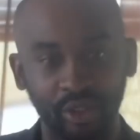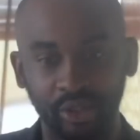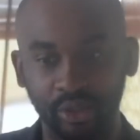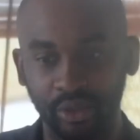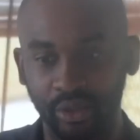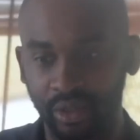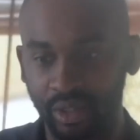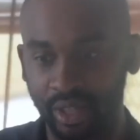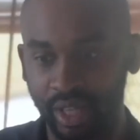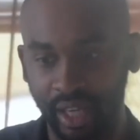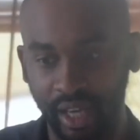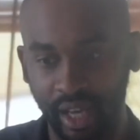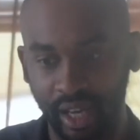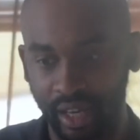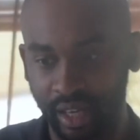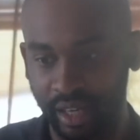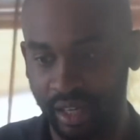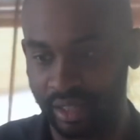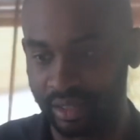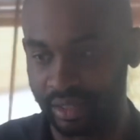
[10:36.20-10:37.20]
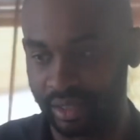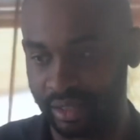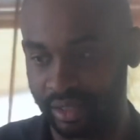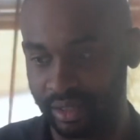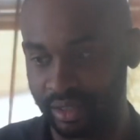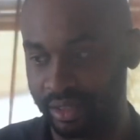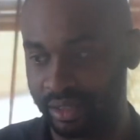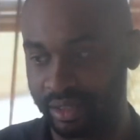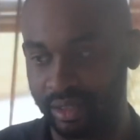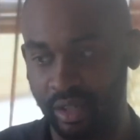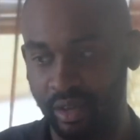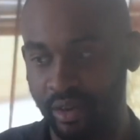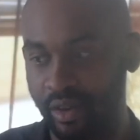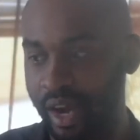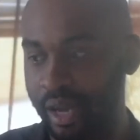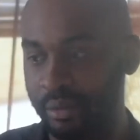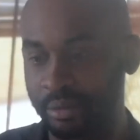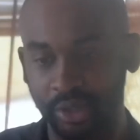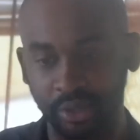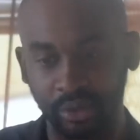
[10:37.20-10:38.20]
what you're gonna get out of her. It's a
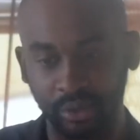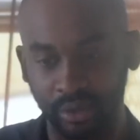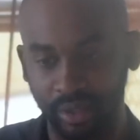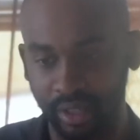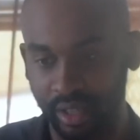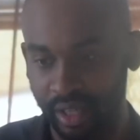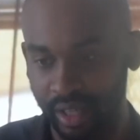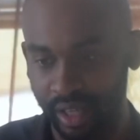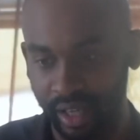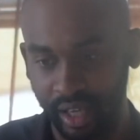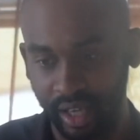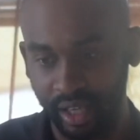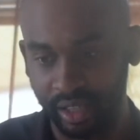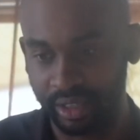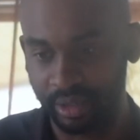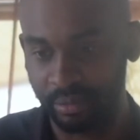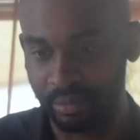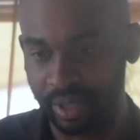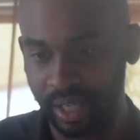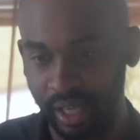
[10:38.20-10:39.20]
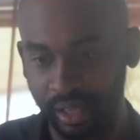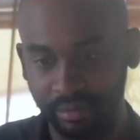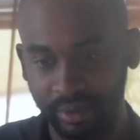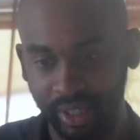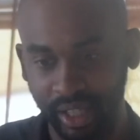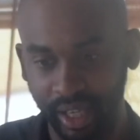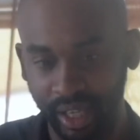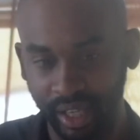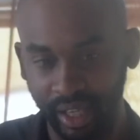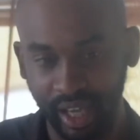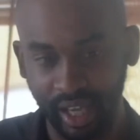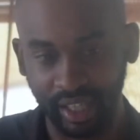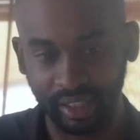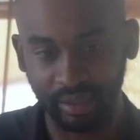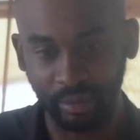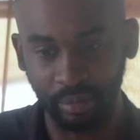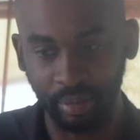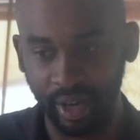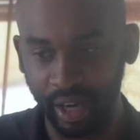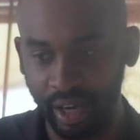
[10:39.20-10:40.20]
crapshoot. And sometimes, like as
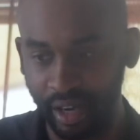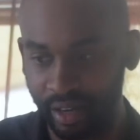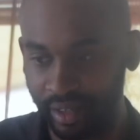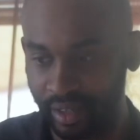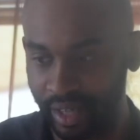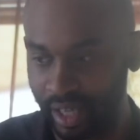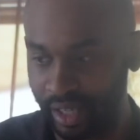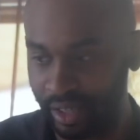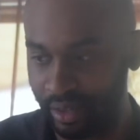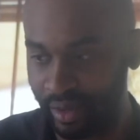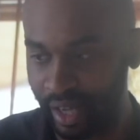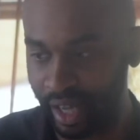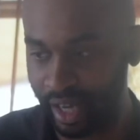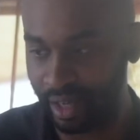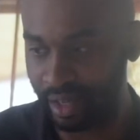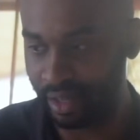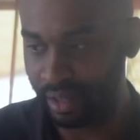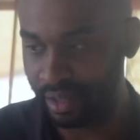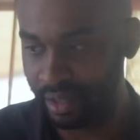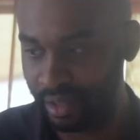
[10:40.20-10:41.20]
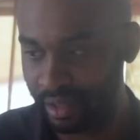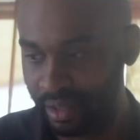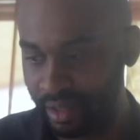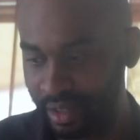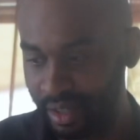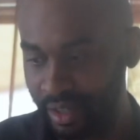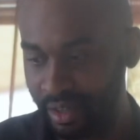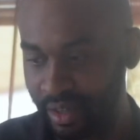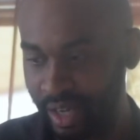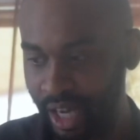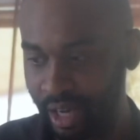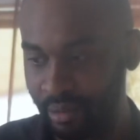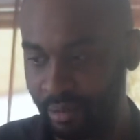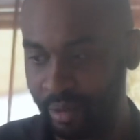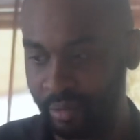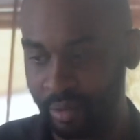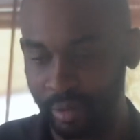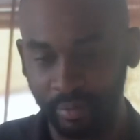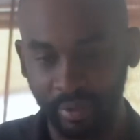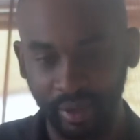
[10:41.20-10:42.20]
a parent, like you gotta
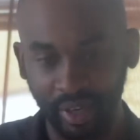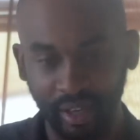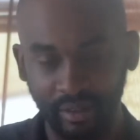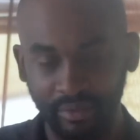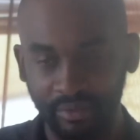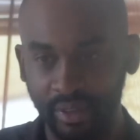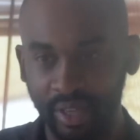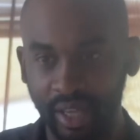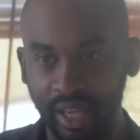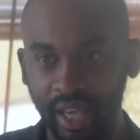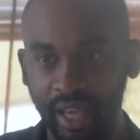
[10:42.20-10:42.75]
be prepared for